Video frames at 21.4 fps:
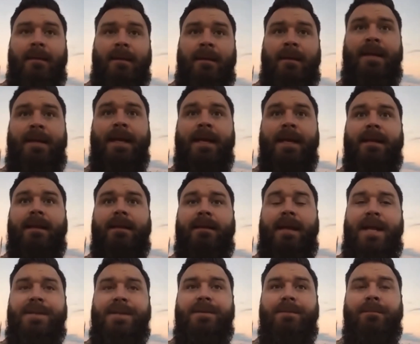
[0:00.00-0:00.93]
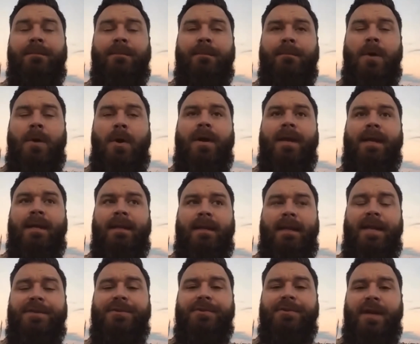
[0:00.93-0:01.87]
Mark Gillen
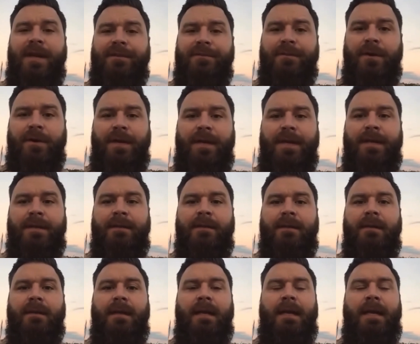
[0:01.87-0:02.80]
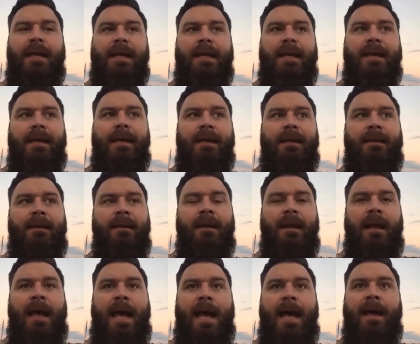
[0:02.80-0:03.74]
had transferred in, and
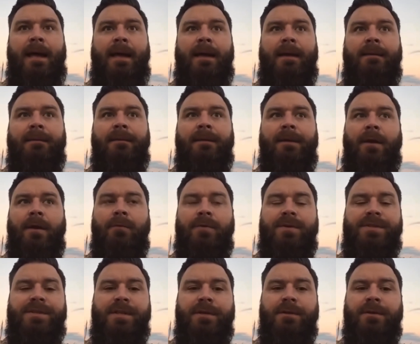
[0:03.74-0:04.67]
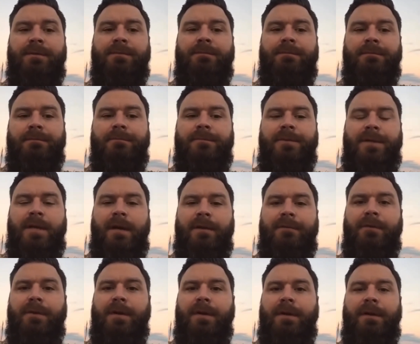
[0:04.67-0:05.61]
I, you know, was still
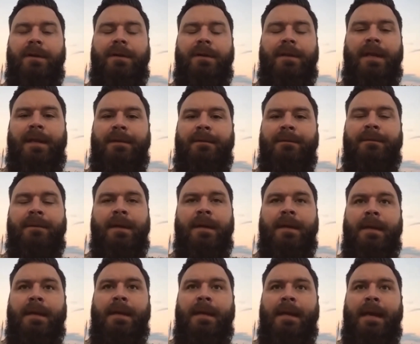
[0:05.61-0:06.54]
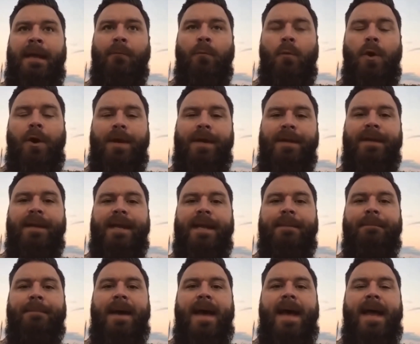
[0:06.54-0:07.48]
recovering and working to
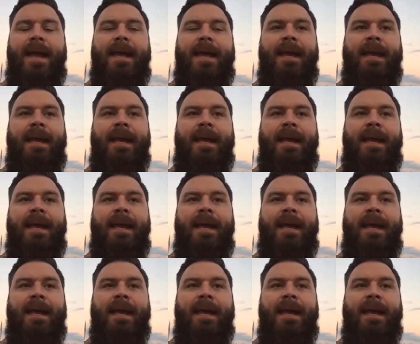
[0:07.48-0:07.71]
get back.